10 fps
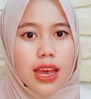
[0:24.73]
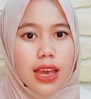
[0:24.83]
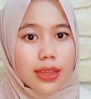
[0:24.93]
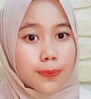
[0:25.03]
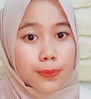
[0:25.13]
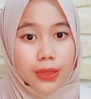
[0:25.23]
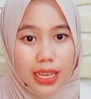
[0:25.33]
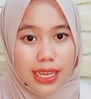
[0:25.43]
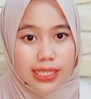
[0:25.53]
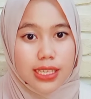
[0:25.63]
and
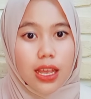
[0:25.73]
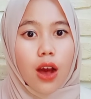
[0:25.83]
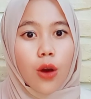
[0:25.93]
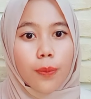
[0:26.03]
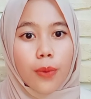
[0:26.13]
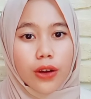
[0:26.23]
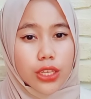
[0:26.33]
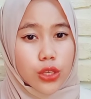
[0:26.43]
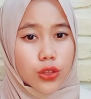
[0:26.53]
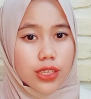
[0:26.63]
place of
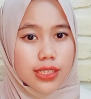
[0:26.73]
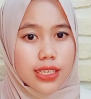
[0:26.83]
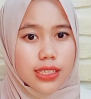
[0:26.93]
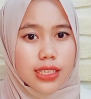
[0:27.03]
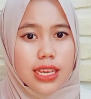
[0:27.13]
articulation,